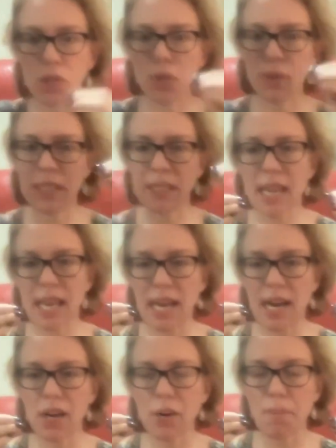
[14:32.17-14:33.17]
do is they
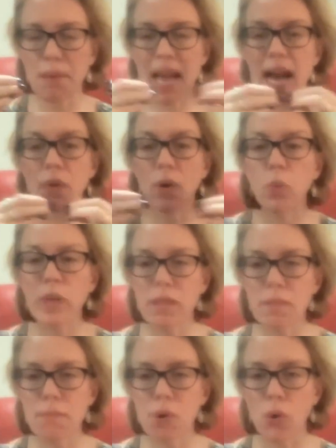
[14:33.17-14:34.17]
are a power
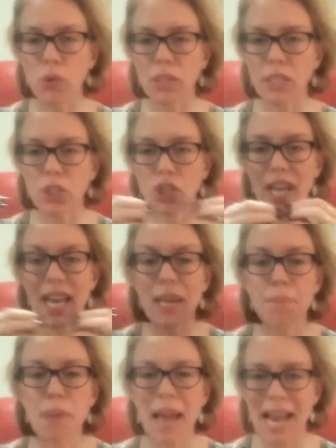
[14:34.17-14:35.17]
with model, a
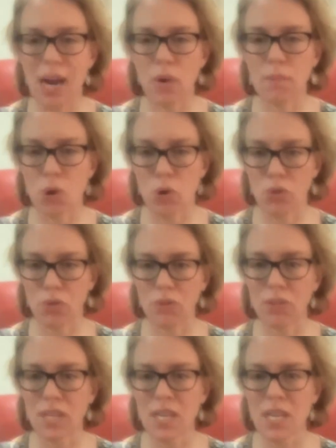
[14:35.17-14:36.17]
shared power
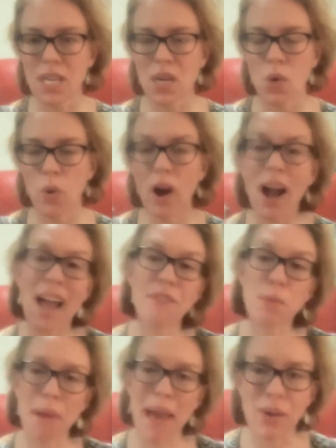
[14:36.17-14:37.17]
model, where I have
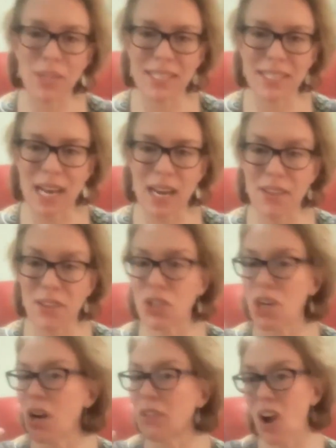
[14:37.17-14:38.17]
the power to say to the
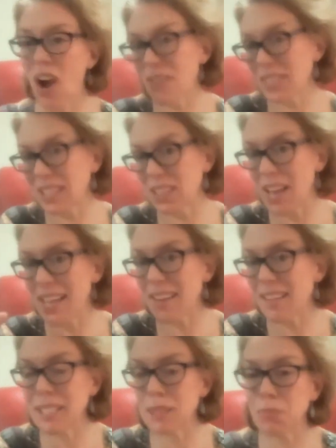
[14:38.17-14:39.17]
child, I really like it. I
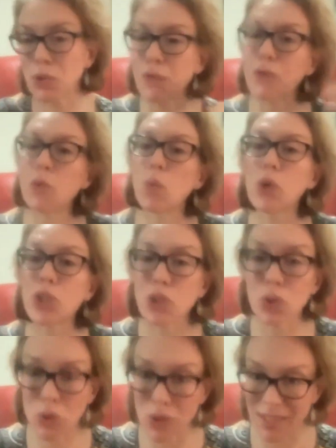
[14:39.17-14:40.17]
think it's beautiful. What do
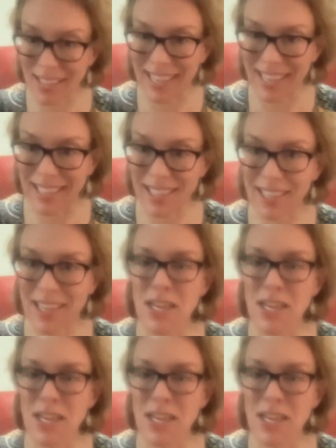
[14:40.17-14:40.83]
you think?